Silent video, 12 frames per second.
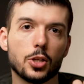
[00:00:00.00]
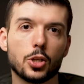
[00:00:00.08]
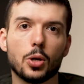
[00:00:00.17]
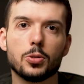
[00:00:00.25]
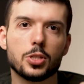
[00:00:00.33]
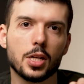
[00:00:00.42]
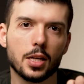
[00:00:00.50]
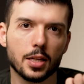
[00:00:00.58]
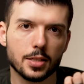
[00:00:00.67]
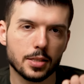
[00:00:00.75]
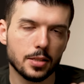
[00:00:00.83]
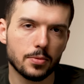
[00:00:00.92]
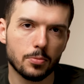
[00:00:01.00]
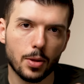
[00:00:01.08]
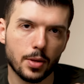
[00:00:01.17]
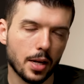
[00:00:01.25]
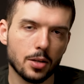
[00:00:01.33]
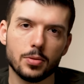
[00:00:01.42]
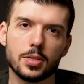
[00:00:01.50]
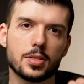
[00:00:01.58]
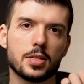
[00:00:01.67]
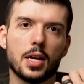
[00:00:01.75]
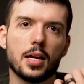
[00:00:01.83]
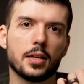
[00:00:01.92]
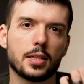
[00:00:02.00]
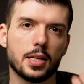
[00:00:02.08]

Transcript: negotiating with terrorists and